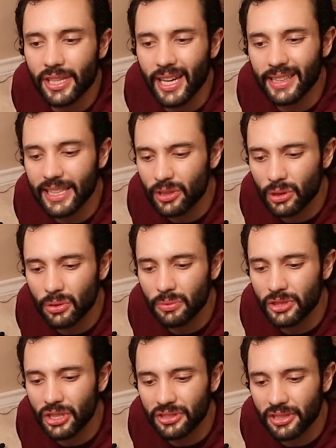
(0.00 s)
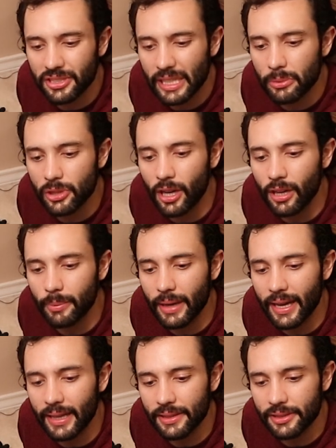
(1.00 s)
and they do just the same job
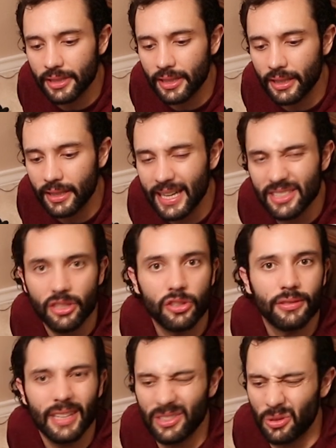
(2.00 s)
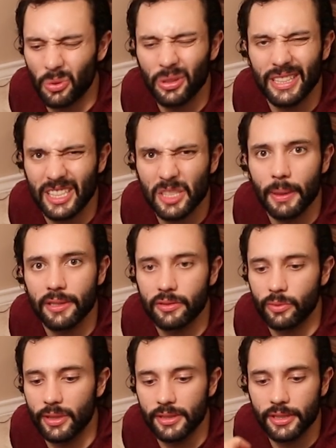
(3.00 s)
as the really
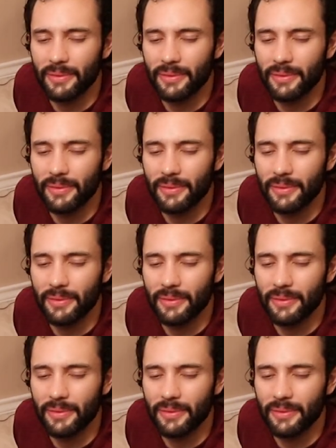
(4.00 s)
expensive ones.